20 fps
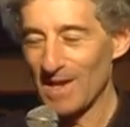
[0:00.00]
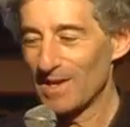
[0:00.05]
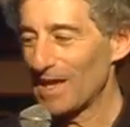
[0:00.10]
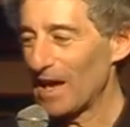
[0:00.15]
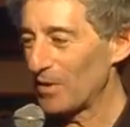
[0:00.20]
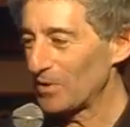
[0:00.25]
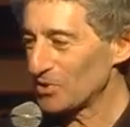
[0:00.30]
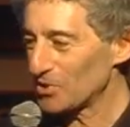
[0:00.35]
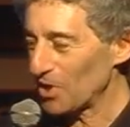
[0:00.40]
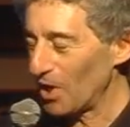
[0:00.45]

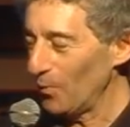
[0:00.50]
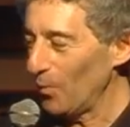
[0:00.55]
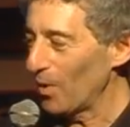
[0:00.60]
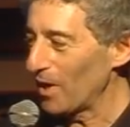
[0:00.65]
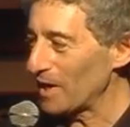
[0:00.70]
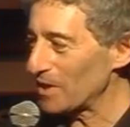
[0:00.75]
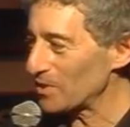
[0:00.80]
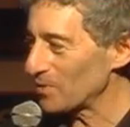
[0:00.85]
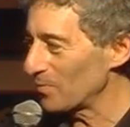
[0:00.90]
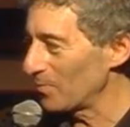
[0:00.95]
Now, in some
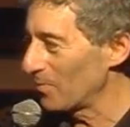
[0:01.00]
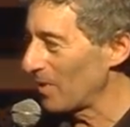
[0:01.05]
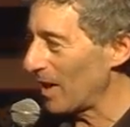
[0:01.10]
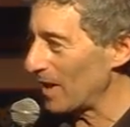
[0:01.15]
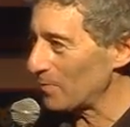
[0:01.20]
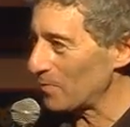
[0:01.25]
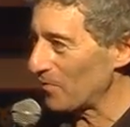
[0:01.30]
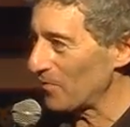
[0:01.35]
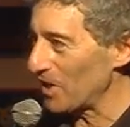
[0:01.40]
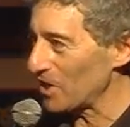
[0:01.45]
ways,
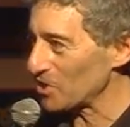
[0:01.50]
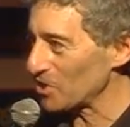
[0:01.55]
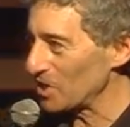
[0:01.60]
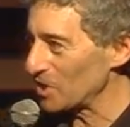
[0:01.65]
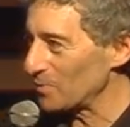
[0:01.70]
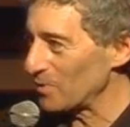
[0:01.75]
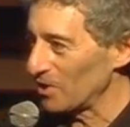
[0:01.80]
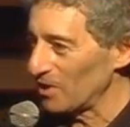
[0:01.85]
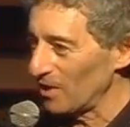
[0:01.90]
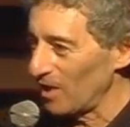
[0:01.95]
my profession
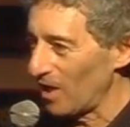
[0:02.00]
has been